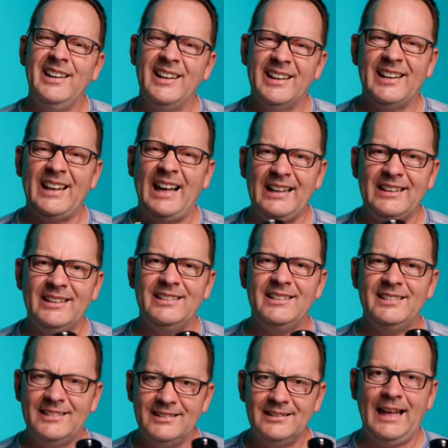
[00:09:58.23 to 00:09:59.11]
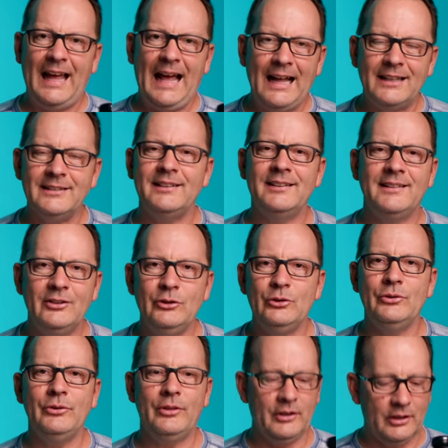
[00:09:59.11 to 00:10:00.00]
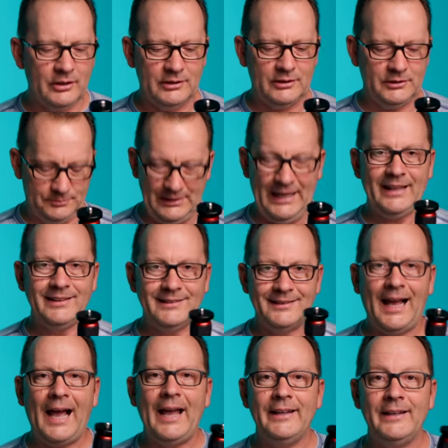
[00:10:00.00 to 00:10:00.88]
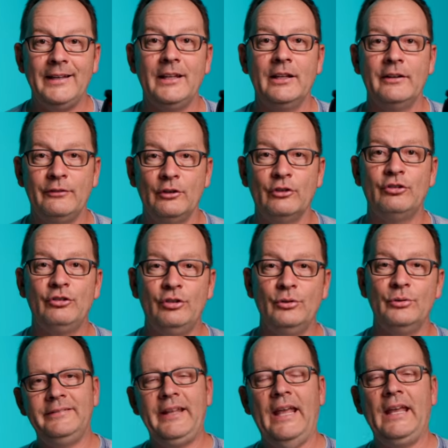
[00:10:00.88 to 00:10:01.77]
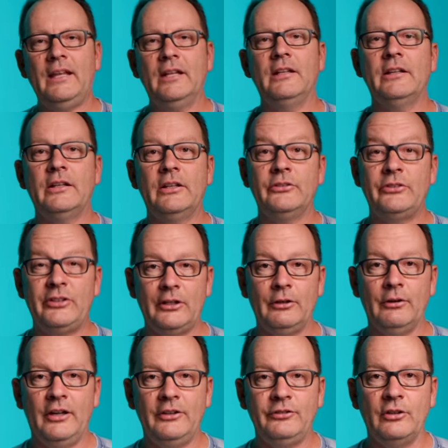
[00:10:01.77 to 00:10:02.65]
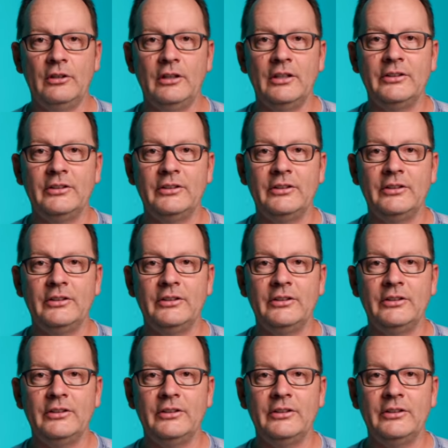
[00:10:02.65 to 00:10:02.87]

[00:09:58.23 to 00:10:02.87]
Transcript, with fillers: it kind of adds to the anxiety of your shoot. Take into consideration